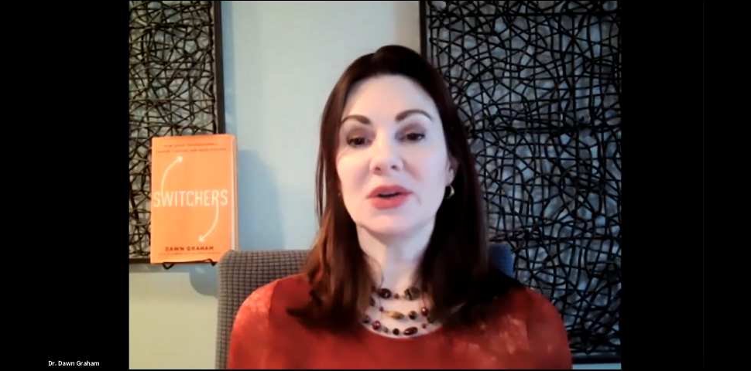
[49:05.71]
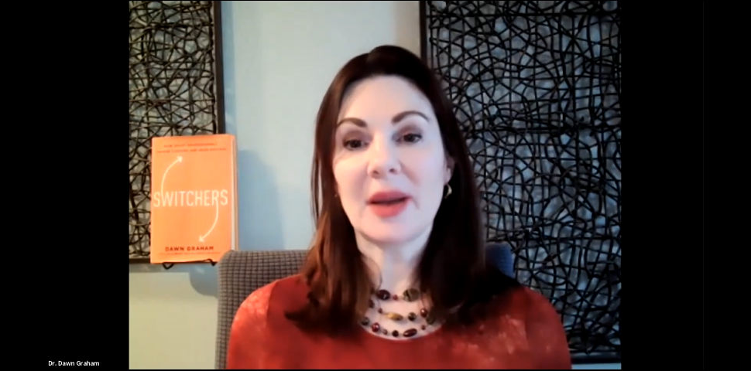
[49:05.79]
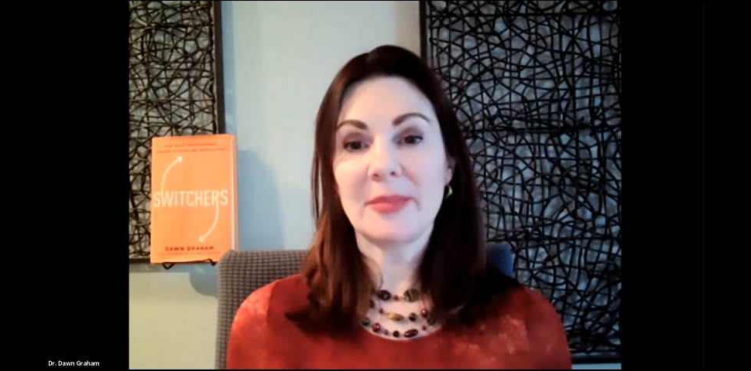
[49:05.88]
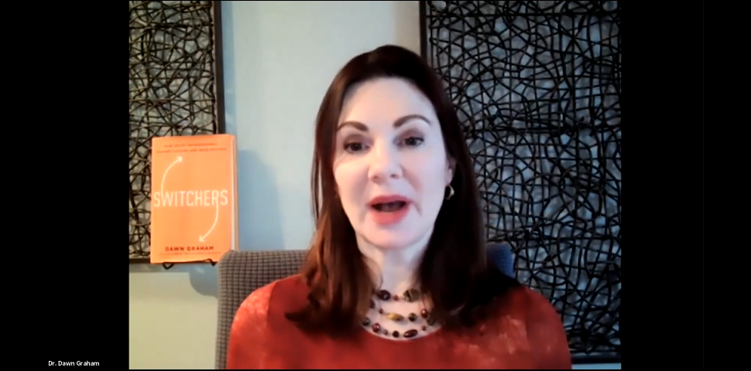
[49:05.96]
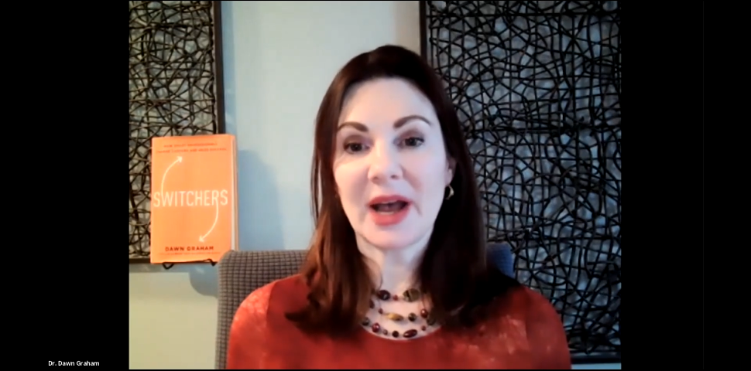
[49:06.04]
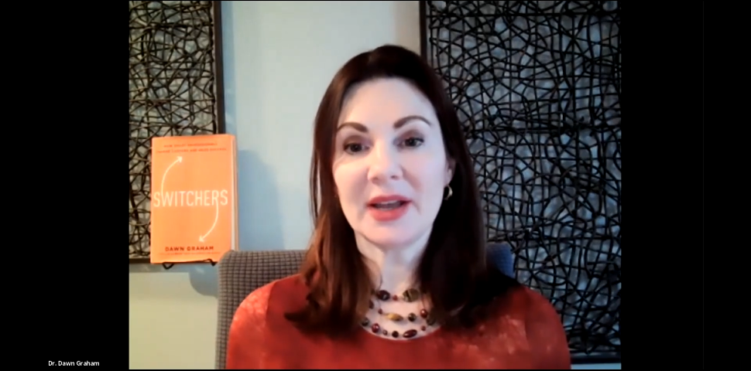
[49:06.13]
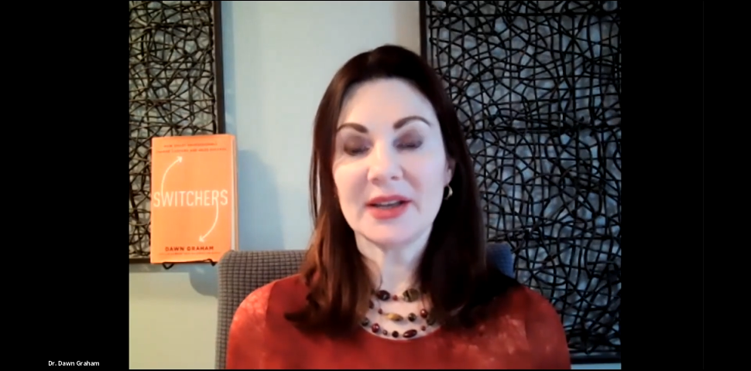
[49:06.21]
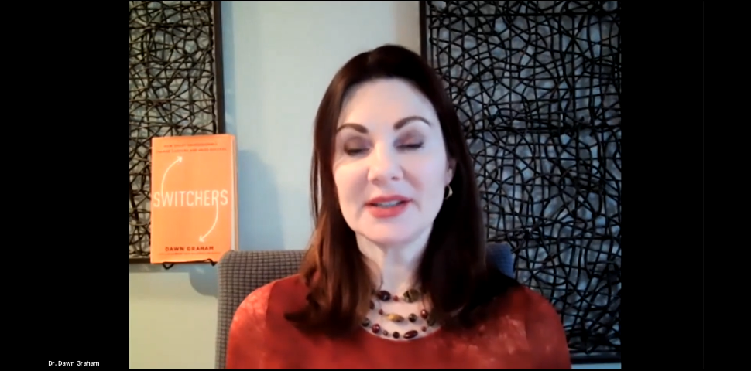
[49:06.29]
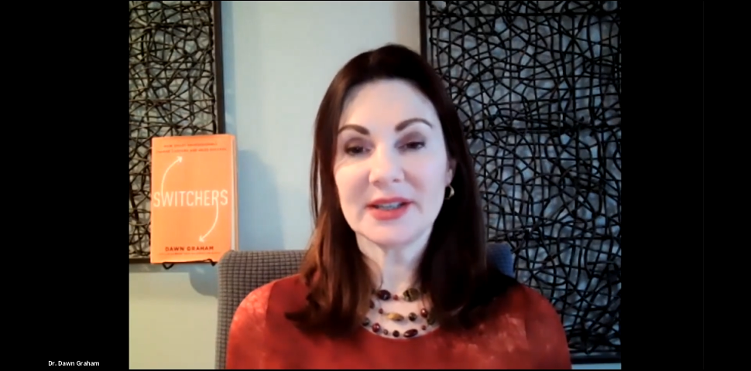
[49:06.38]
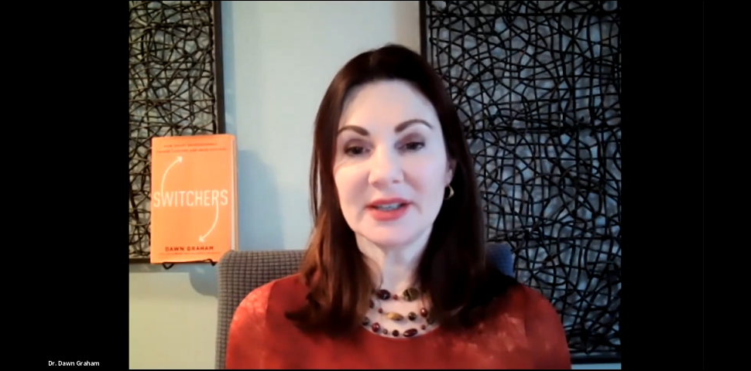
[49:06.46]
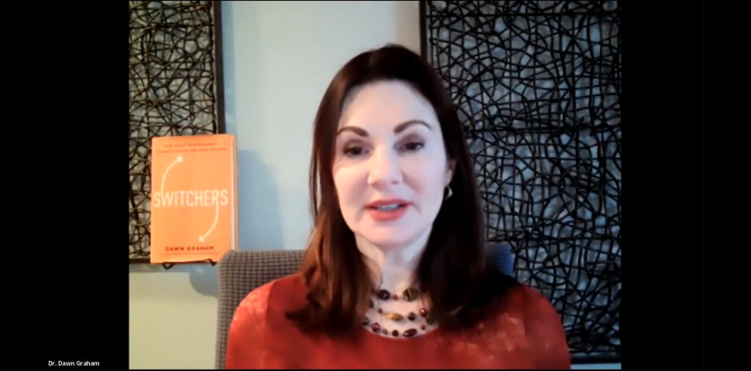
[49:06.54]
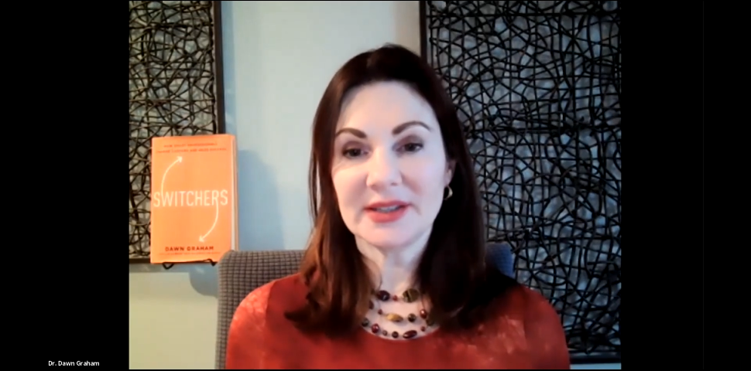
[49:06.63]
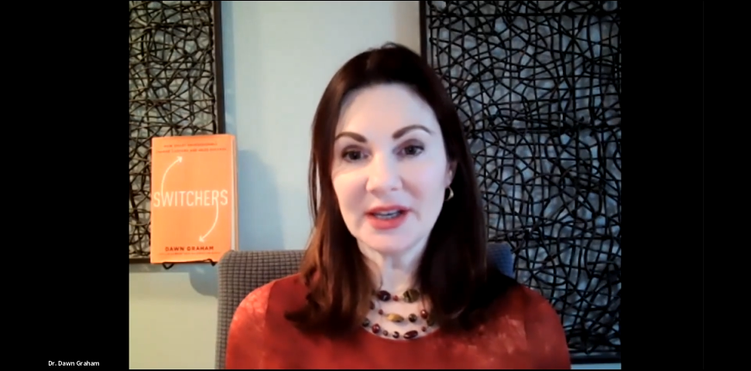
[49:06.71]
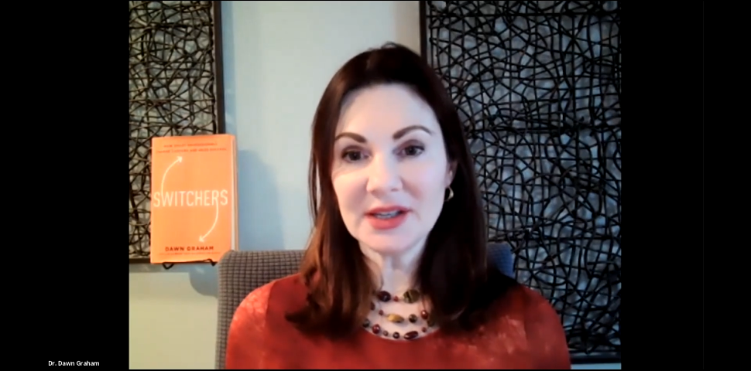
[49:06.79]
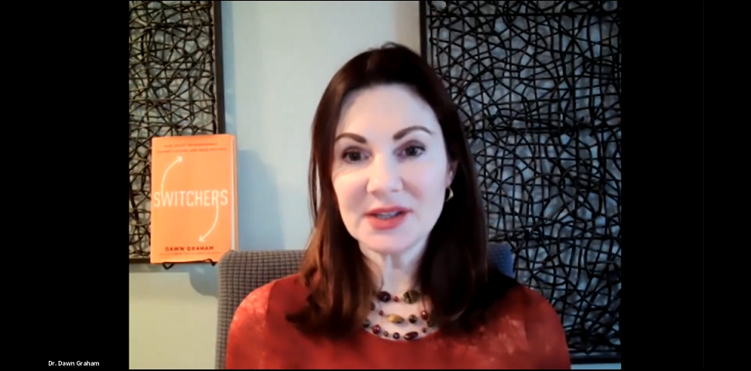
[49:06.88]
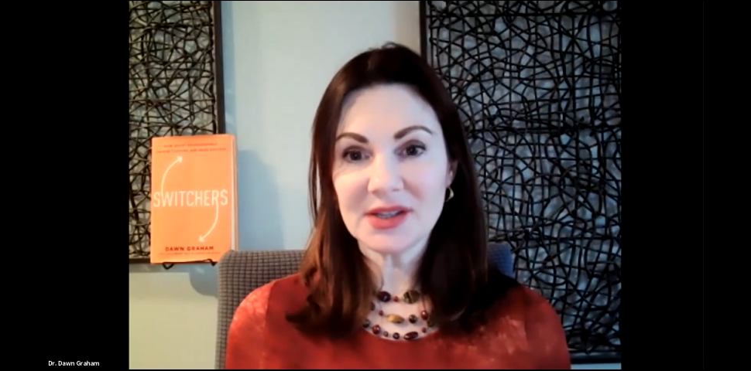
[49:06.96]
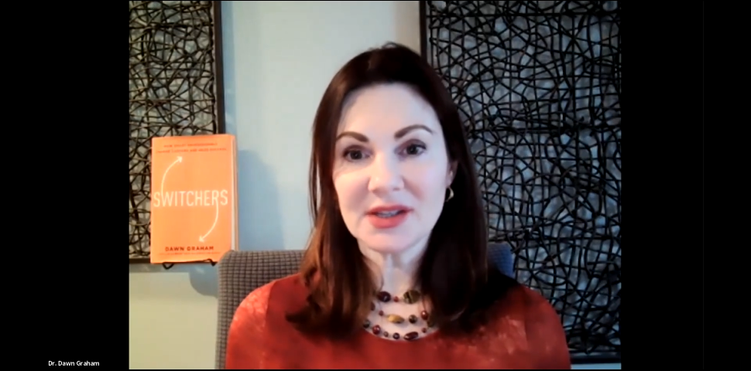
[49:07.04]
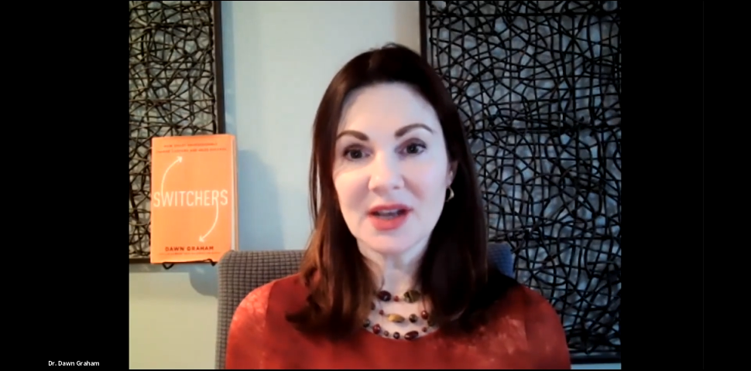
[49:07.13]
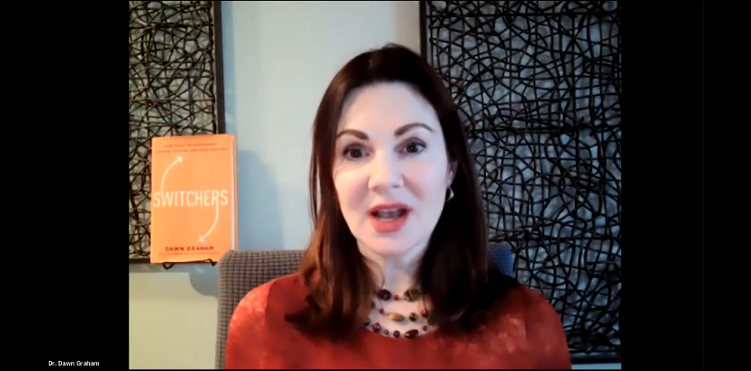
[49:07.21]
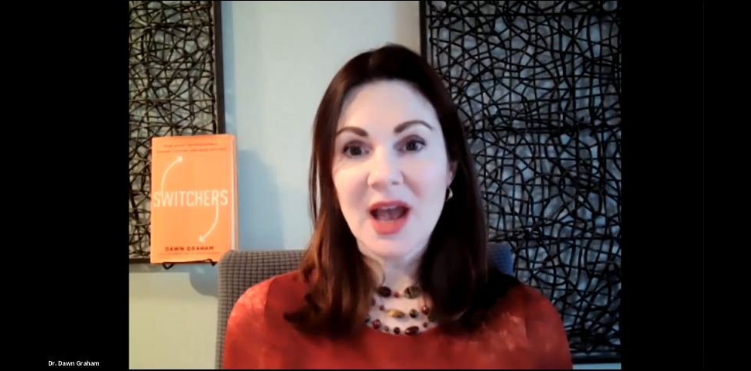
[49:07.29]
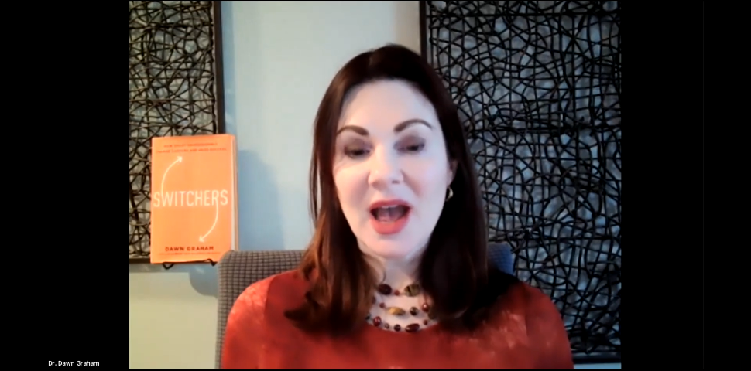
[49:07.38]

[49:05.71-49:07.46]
that bias exists.